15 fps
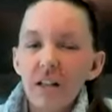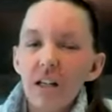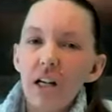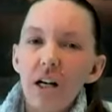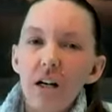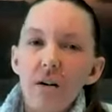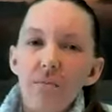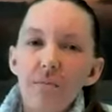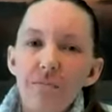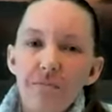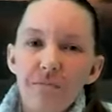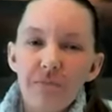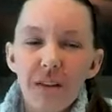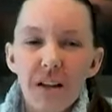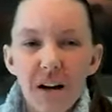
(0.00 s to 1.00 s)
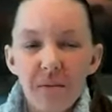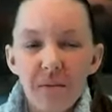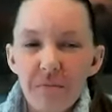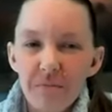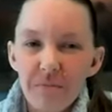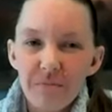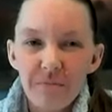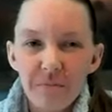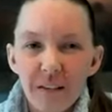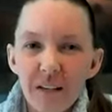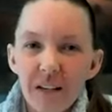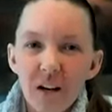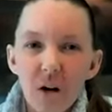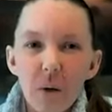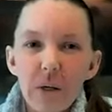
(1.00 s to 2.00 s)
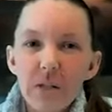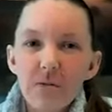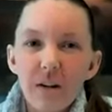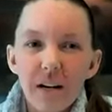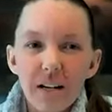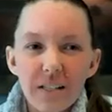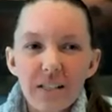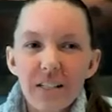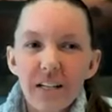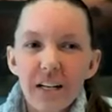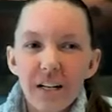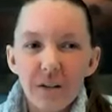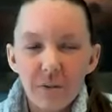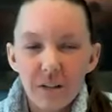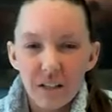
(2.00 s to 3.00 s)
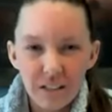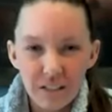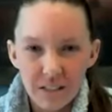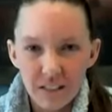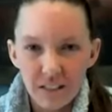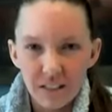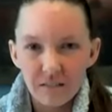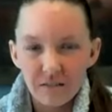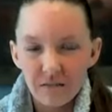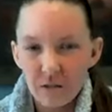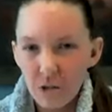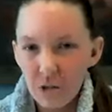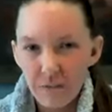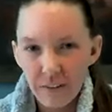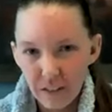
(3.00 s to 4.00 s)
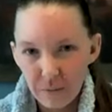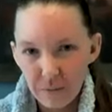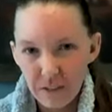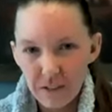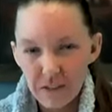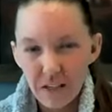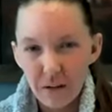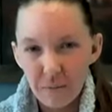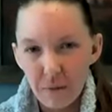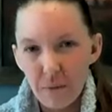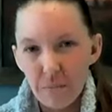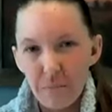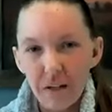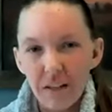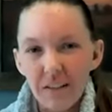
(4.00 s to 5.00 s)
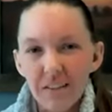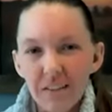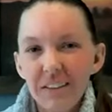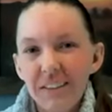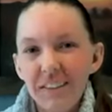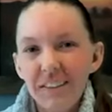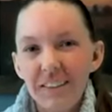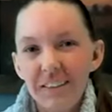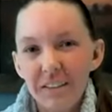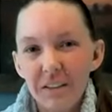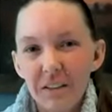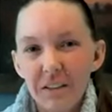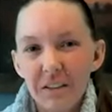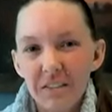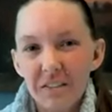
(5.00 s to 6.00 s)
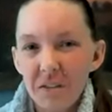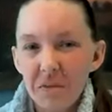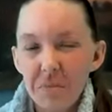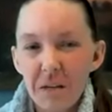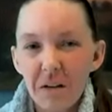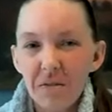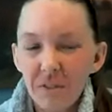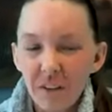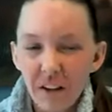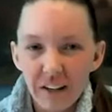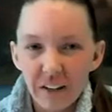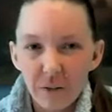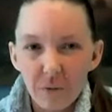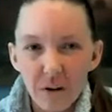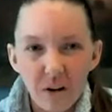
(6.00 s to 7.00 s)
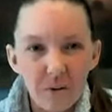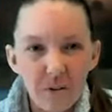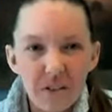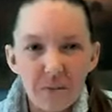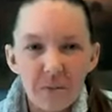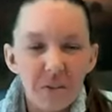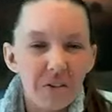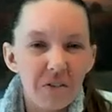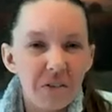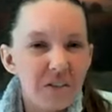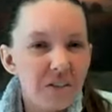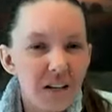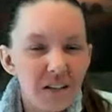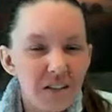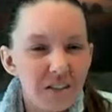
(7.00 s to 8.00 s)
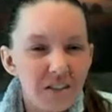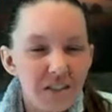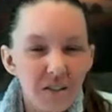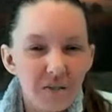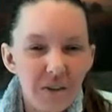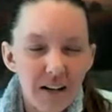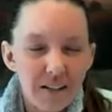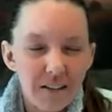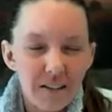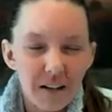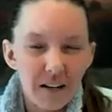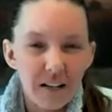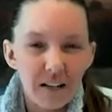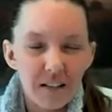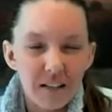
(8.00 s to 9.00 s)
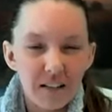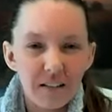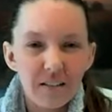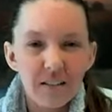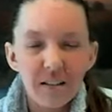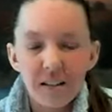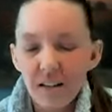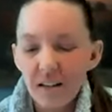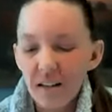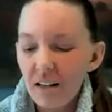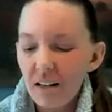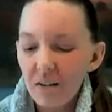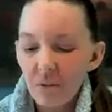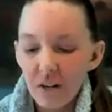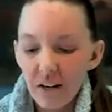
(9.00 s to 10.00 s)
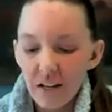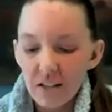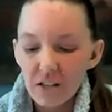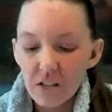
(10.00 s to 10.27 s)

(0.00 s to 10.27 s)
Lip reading: I'm always fascinated when I see new developments come up, and to be a fly on the wall with some of those discussions is fascinating and whatnot.